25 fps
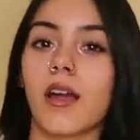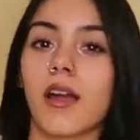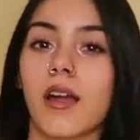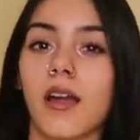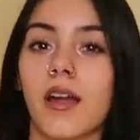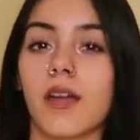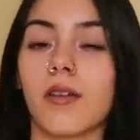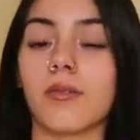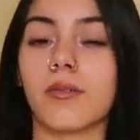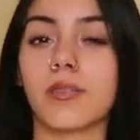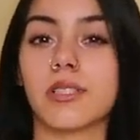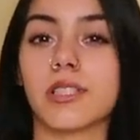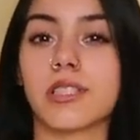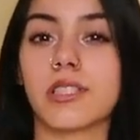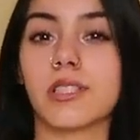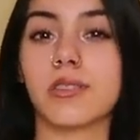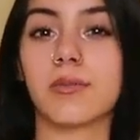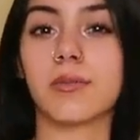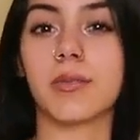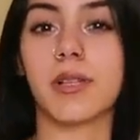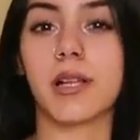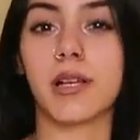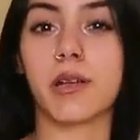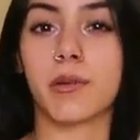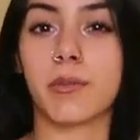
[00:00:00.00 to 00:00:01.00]
I wish the
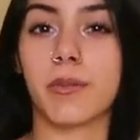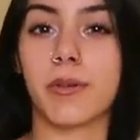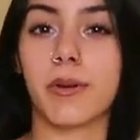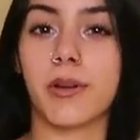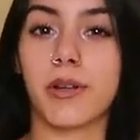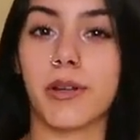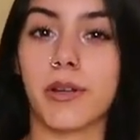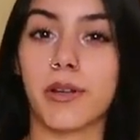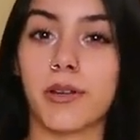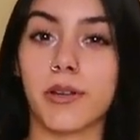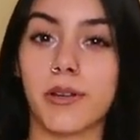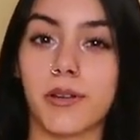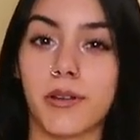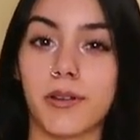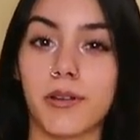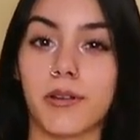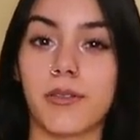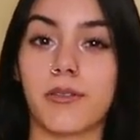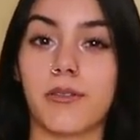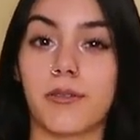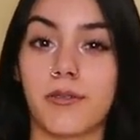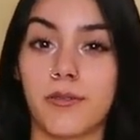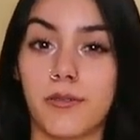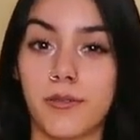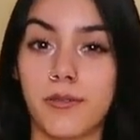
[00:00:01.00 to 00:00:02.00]
black part
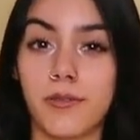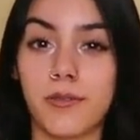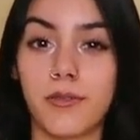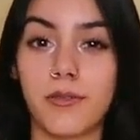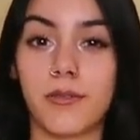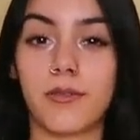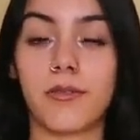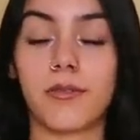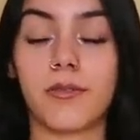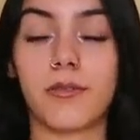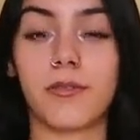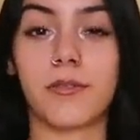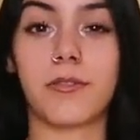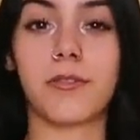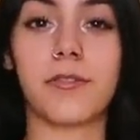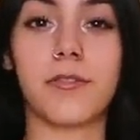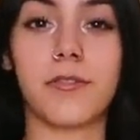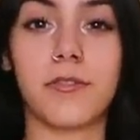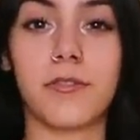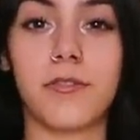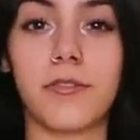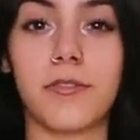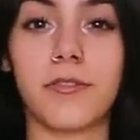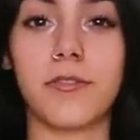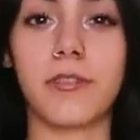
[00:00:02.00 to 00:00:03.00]

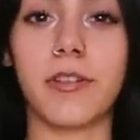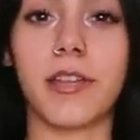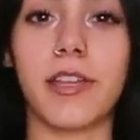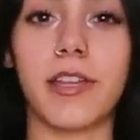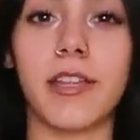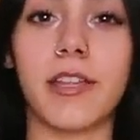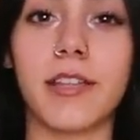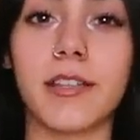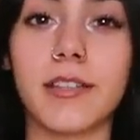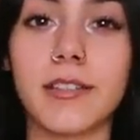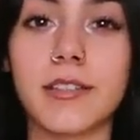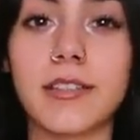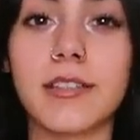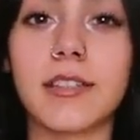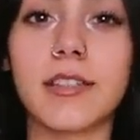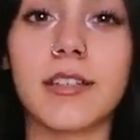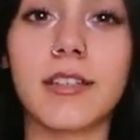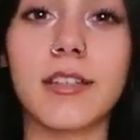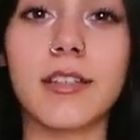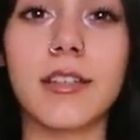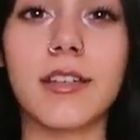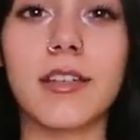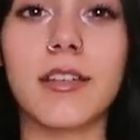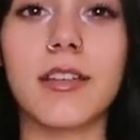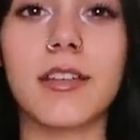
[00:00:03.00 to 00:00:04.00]
fit
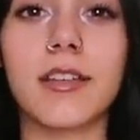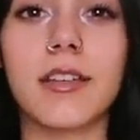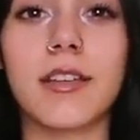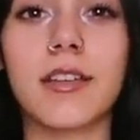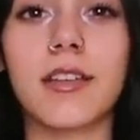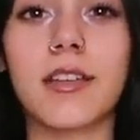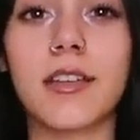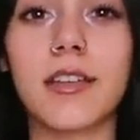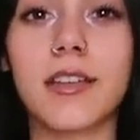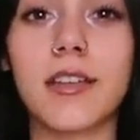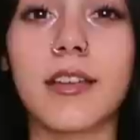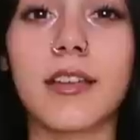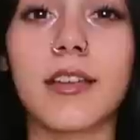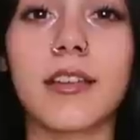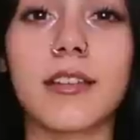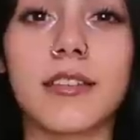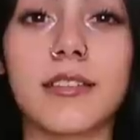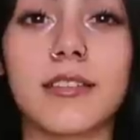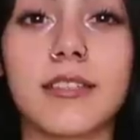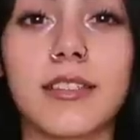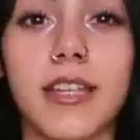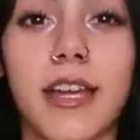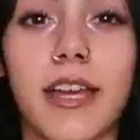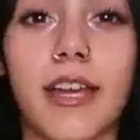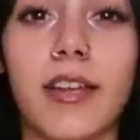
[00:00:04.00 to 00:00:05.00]

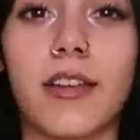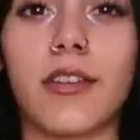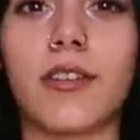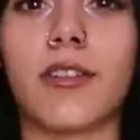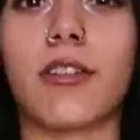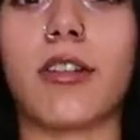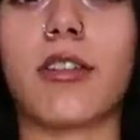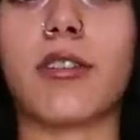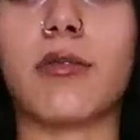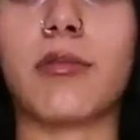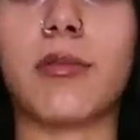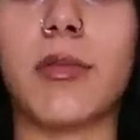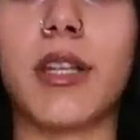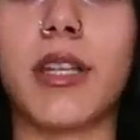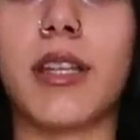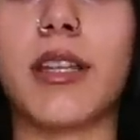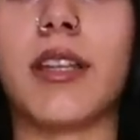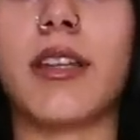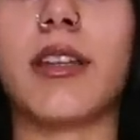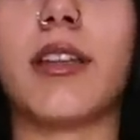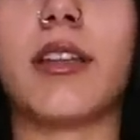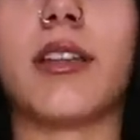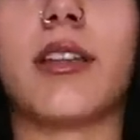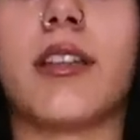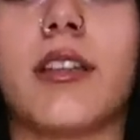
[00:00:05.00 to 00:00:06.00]
tighter on
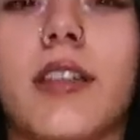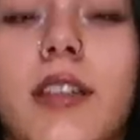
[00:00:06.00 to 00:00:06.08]
me.